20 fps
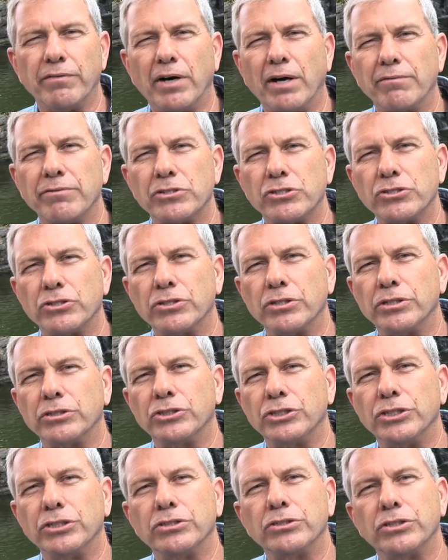officer, and
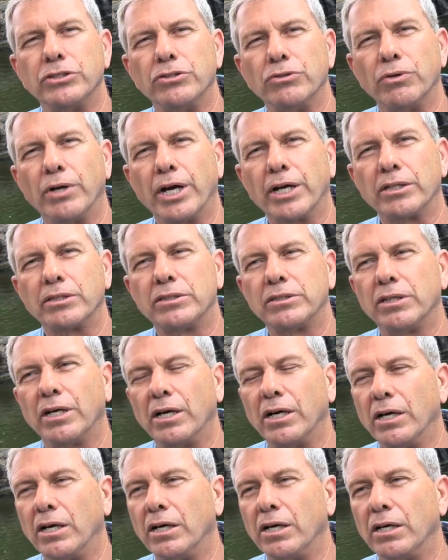she's the direct
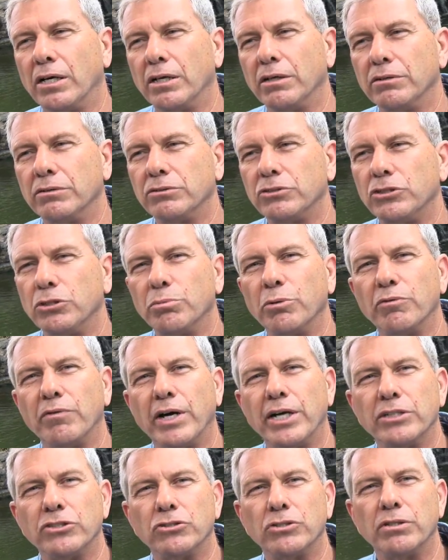
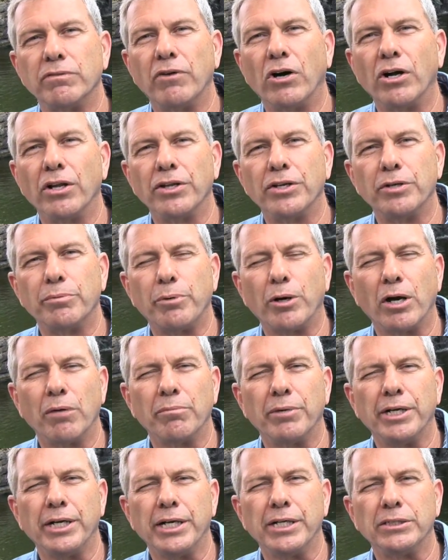supervisor of all the
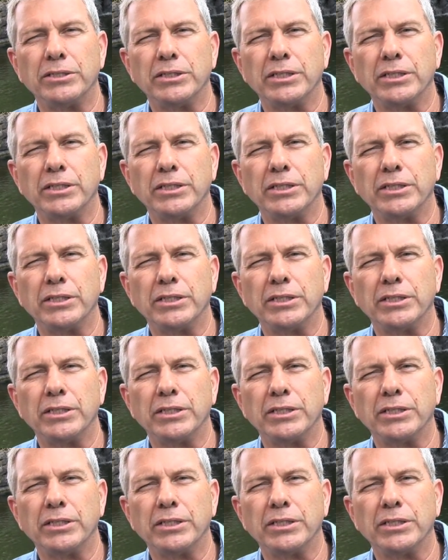department heads